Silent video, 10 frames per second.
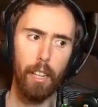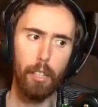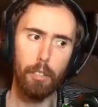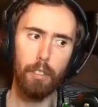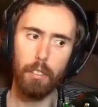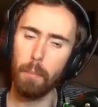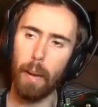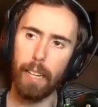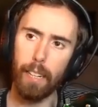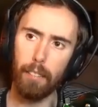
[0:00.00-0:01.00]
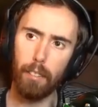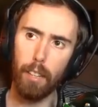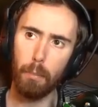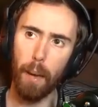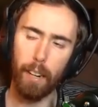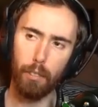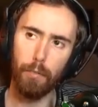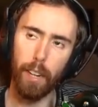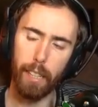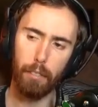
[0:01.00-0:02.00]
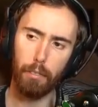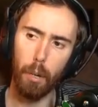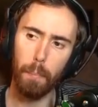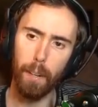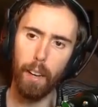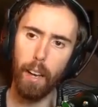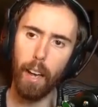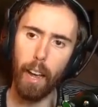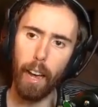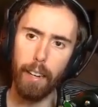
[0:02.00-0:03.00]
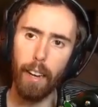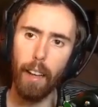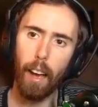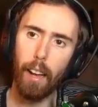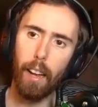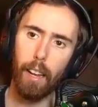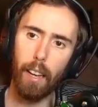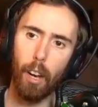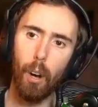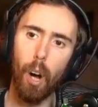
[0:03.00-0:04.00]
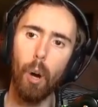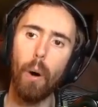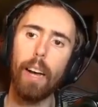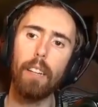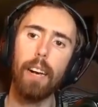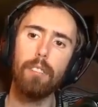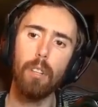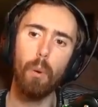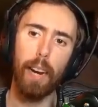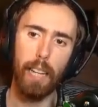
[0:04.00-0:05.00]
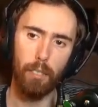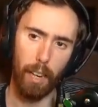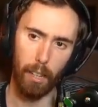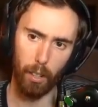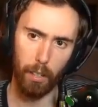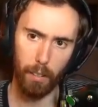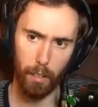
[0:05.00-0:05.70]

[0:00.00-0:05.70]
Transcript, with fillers: It just doesn't make any sense, man. It's fucking stupid. And uh, oh, oh I, I see why he's angry.